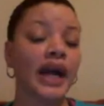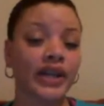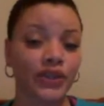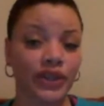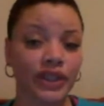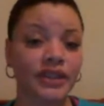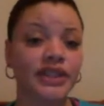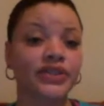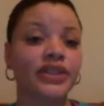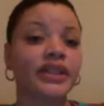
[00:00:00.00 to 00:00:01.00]
accurate.
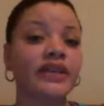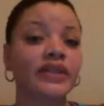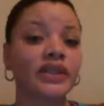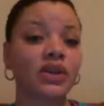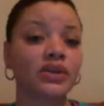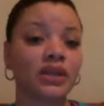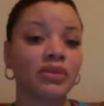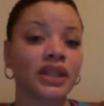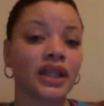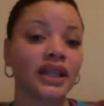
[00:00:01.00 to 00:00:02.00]
Tyrion never told him
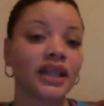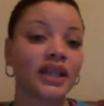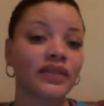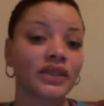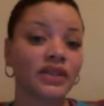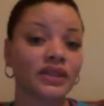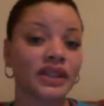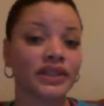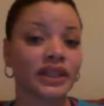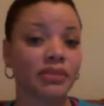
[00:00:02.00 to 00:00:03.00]
anything, and he never told
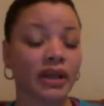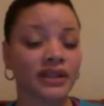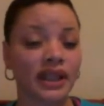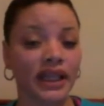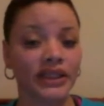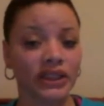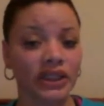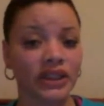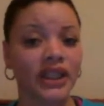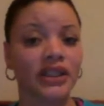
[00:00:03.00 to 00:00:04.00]
Tyrion about
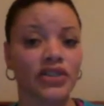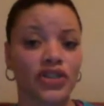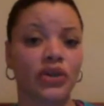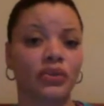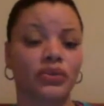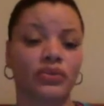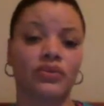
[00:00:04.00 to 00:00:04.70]
Tysha in the show.